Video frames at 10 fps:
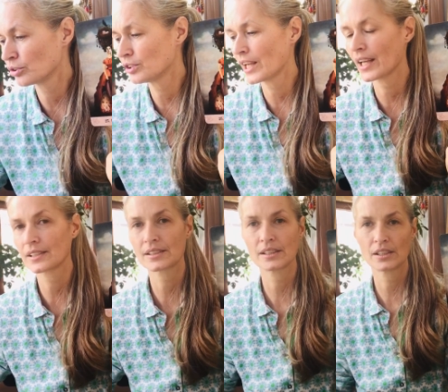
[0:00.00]
to
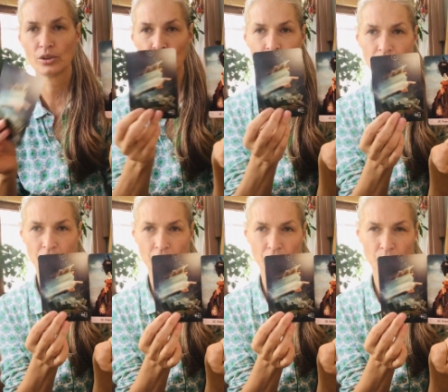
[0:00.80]
dancing, you're
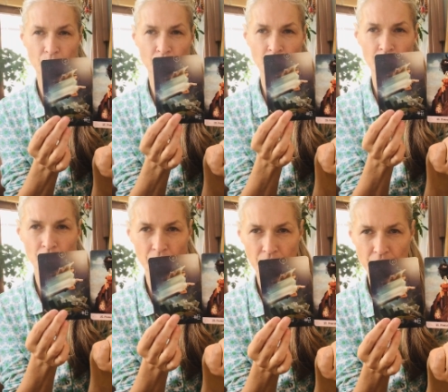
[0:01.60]
continuing to
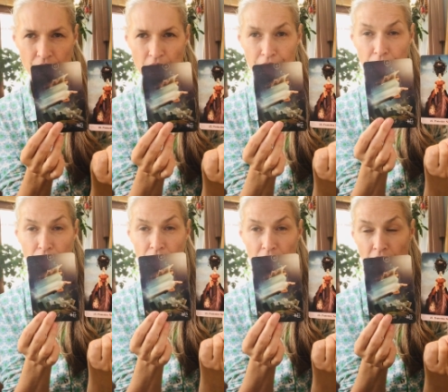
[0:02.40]
enjoying yourself, you
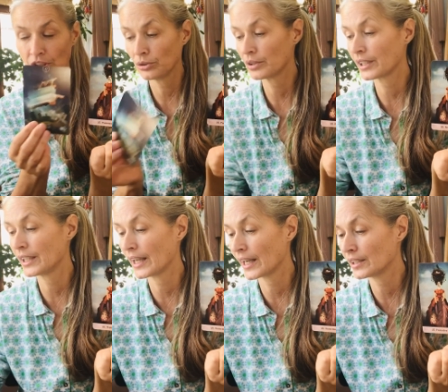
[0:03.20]
continue
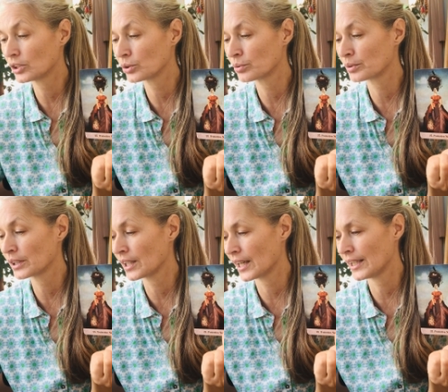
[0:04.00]
again to
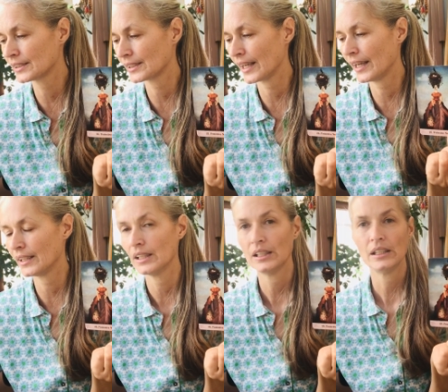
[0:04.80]
realize,
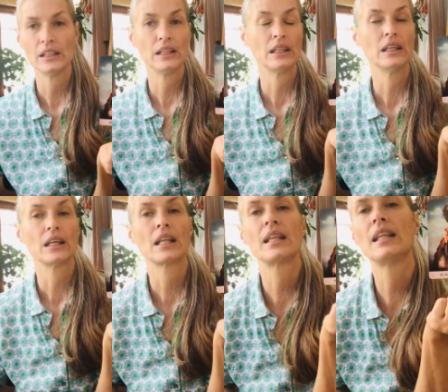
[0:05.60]
hey,
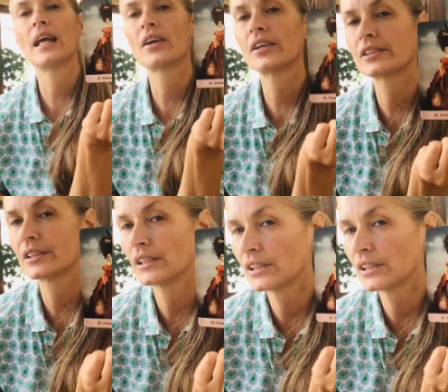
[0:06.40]
there is an